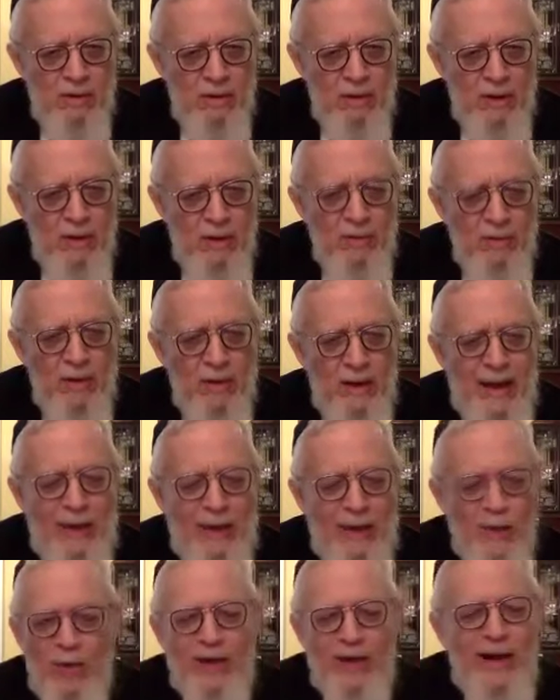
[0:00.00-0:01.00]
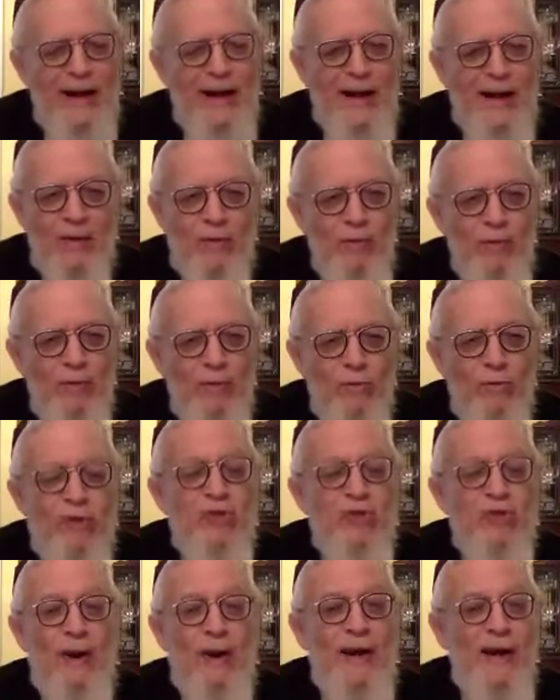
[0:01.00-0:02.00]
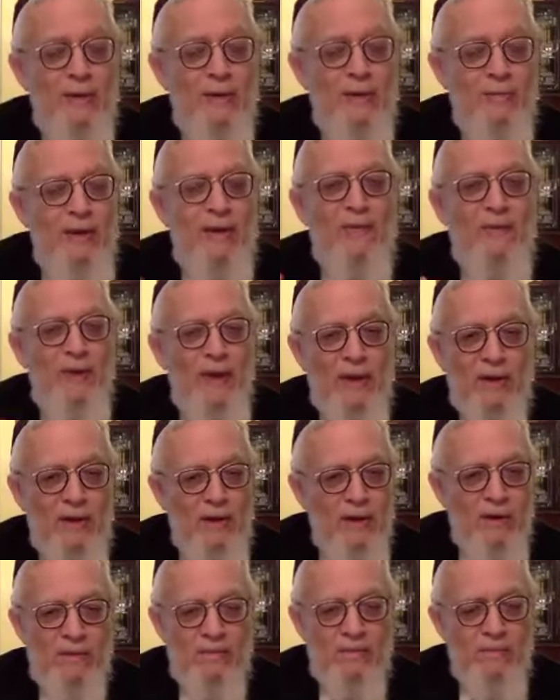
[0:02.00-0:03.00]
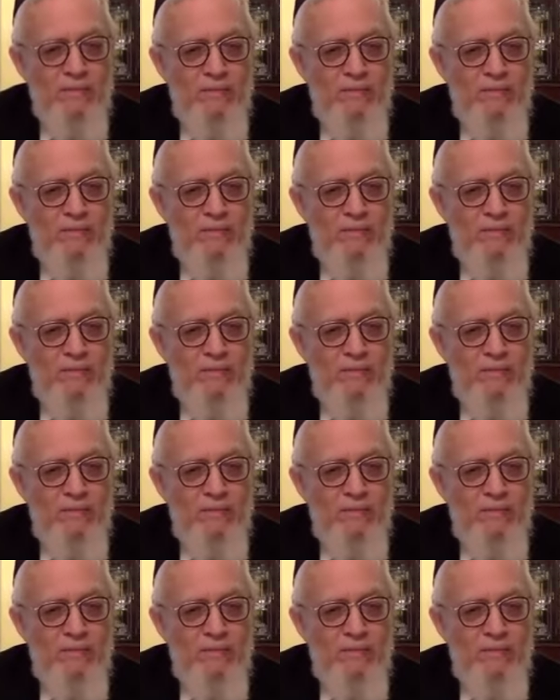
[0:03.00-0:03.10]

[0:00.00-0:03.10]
You know, how long can I restrain my feeling?